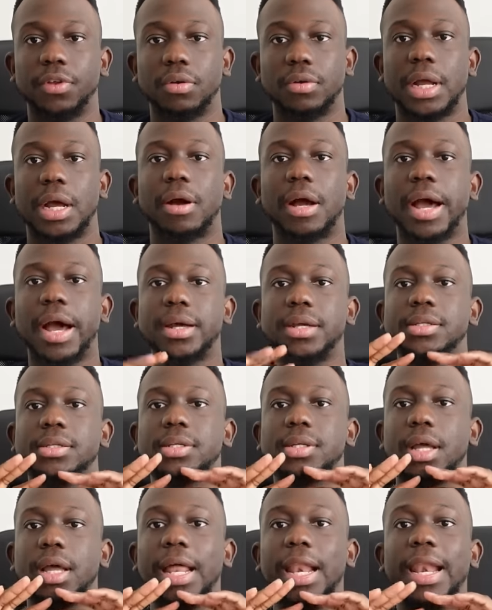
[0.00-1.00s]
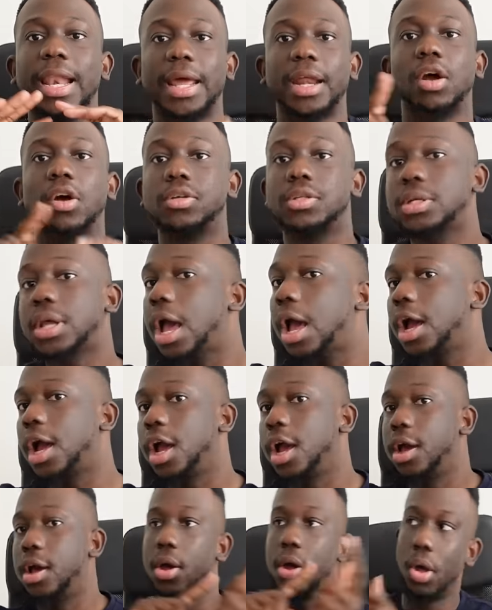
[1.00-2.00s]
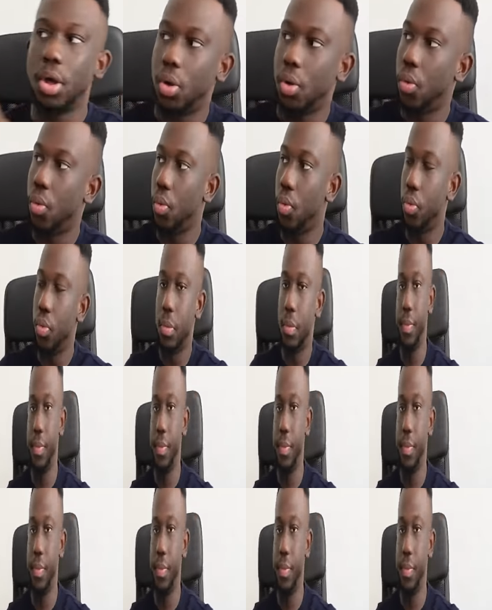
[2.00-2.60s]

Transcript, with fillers: Now guys, let us go.